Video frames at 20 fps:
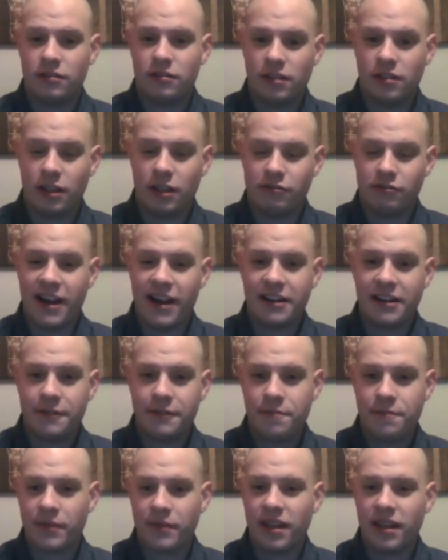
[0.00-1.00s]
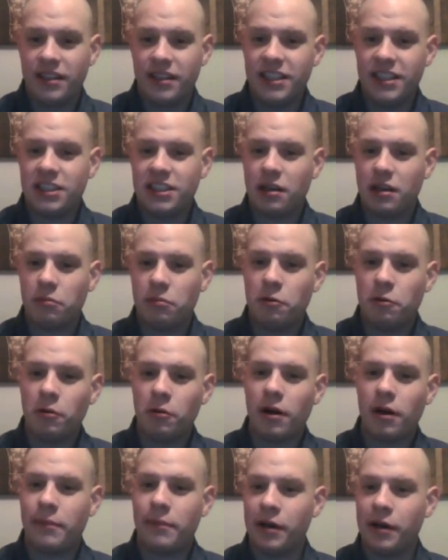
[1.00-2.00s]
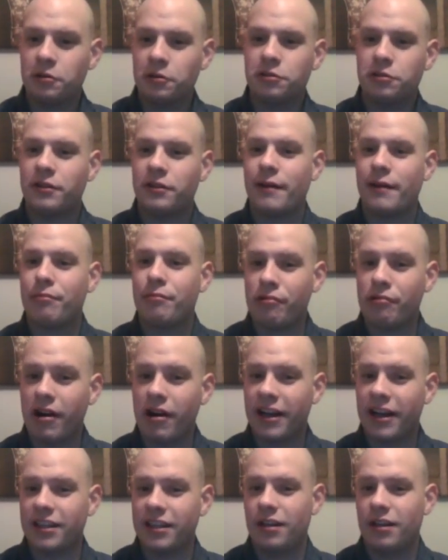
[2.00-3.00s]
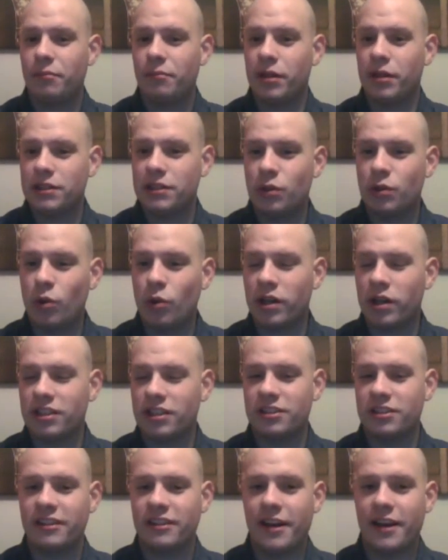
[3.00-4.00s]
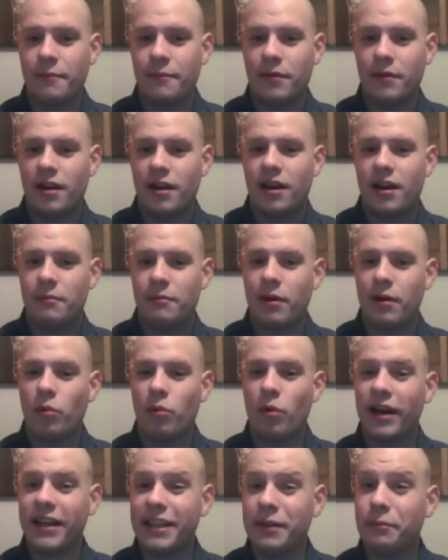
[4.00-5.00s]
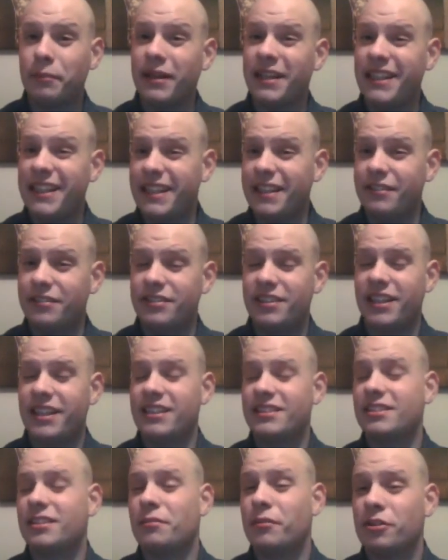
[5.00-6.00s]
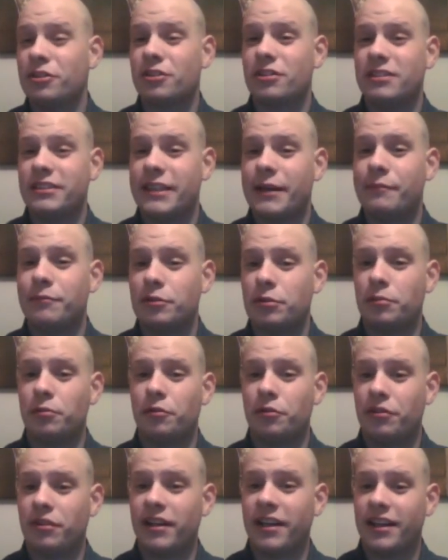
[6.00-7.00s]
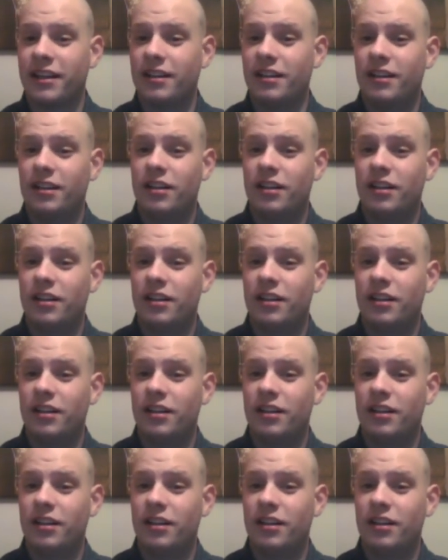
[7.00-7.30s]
read, Nietzsche will appeal to their pride by talking to them about what he believes is the most contemptible thing,